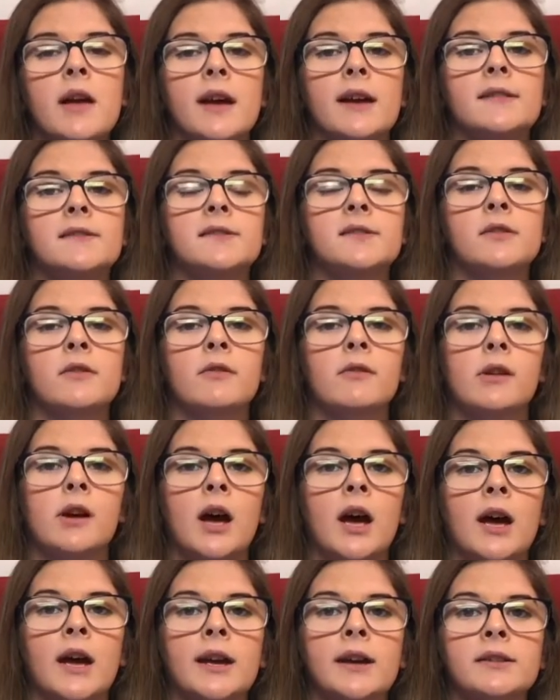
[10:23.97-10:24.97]
And so
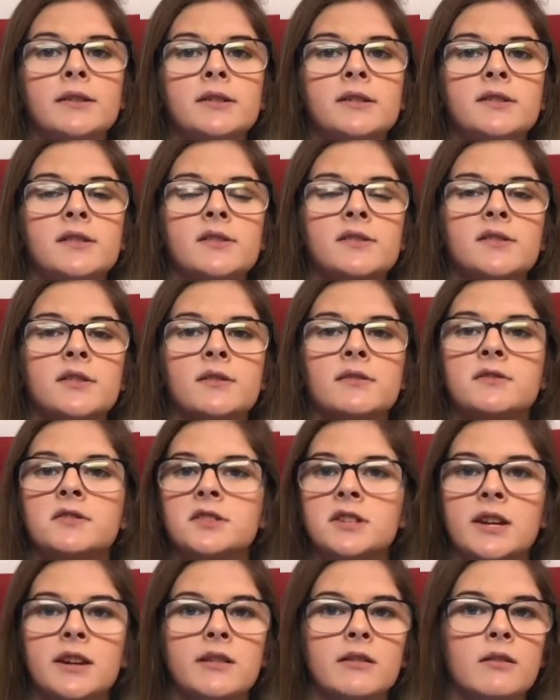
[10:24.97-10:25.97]
I just
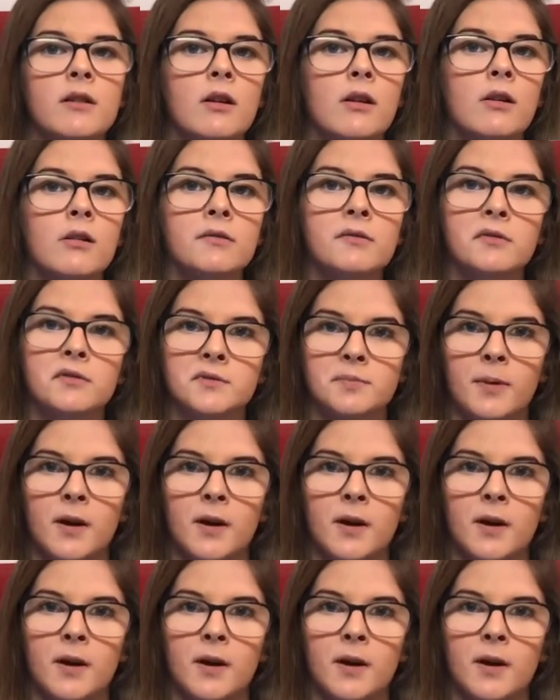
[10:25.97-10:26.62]
associated all those